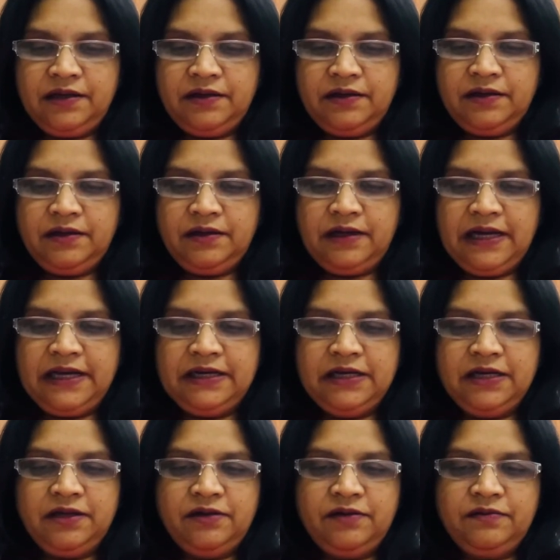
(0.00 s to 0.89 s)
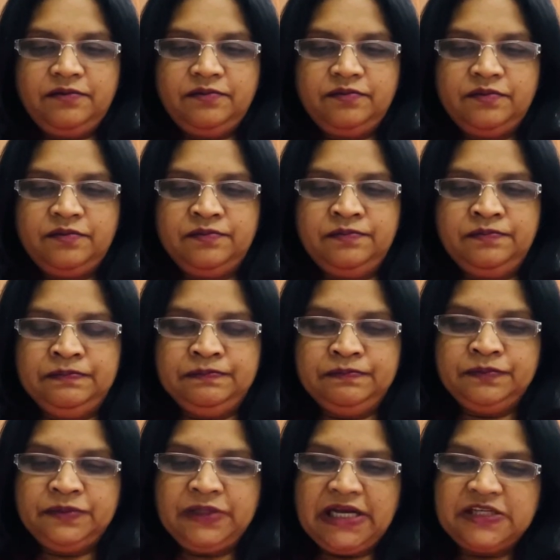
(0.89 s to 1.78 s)
And
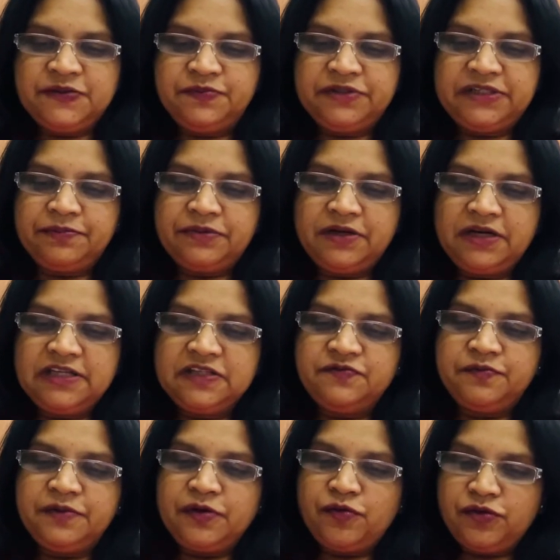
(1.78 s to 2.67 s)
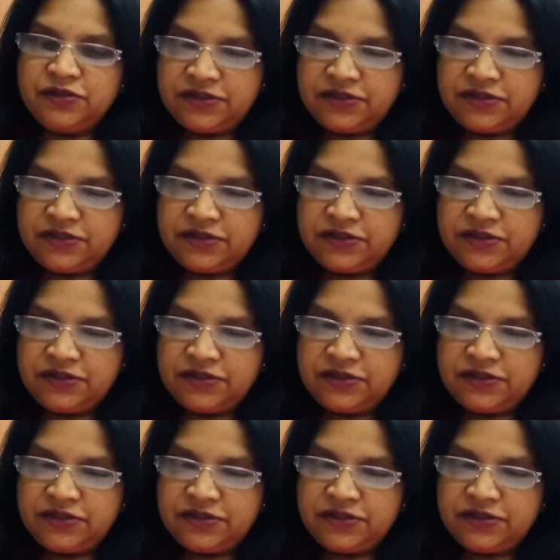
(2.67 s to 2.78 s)
next chapter is period